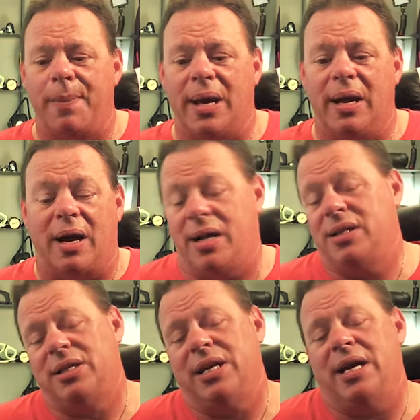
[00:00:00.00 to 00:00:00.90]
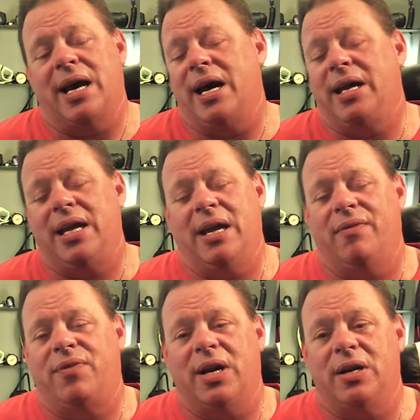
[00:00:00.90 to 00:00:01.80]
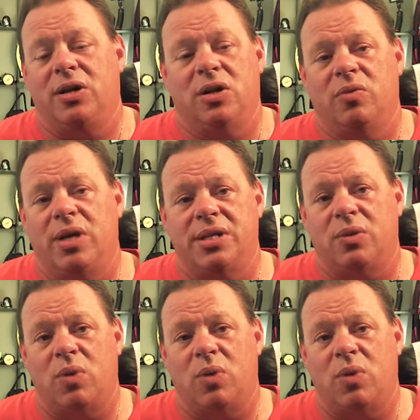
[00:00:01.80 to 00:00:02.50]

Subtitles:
But honestly, I can't find a good reason